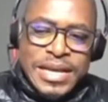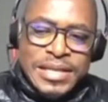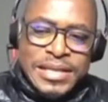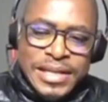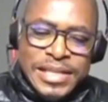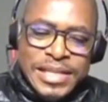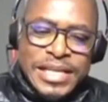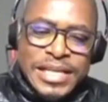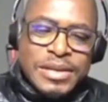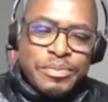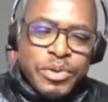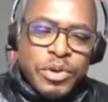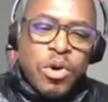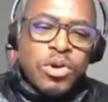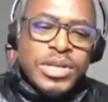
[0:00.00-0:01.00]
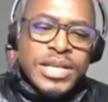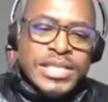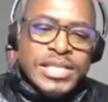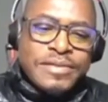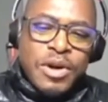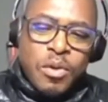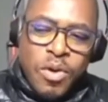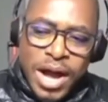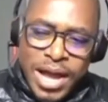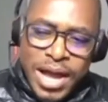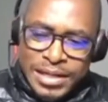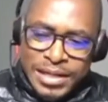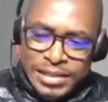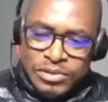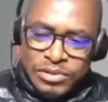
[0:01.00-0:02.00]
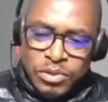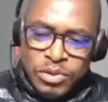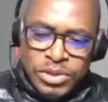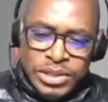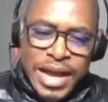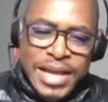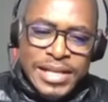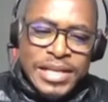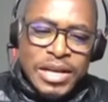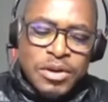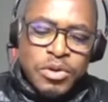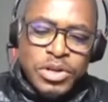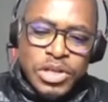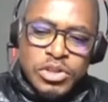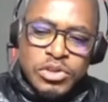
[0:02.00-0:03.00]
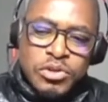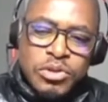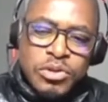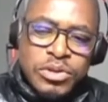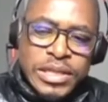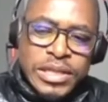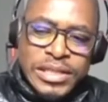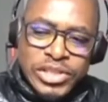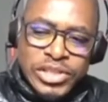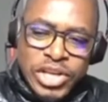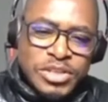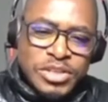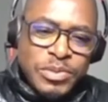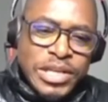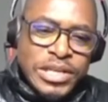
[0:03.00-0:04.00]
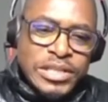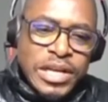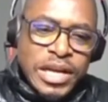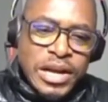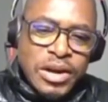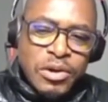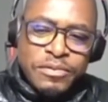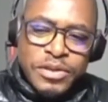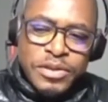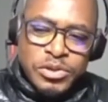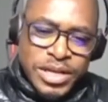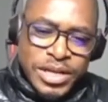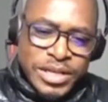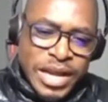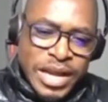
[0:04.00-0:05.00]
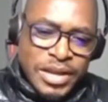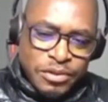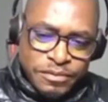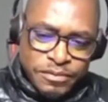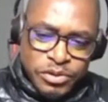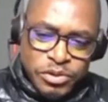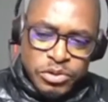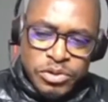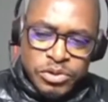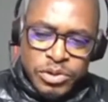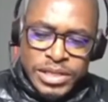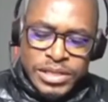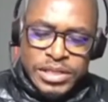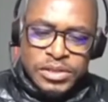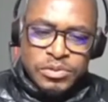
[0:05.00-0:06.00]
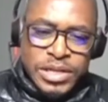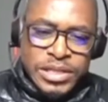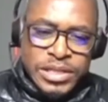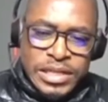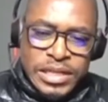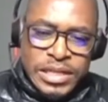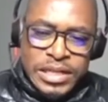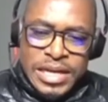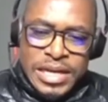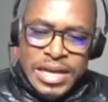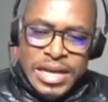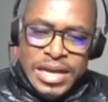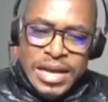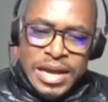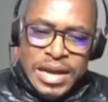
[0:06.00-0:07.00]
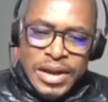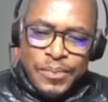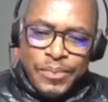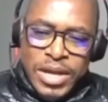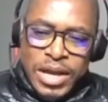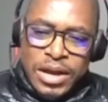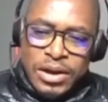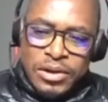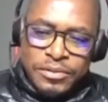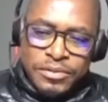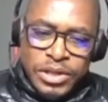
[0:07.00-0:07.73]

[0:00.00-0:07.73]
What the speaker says: that ZEP holders have acquired those rights according to the judgment of the 28th of June 2020 of the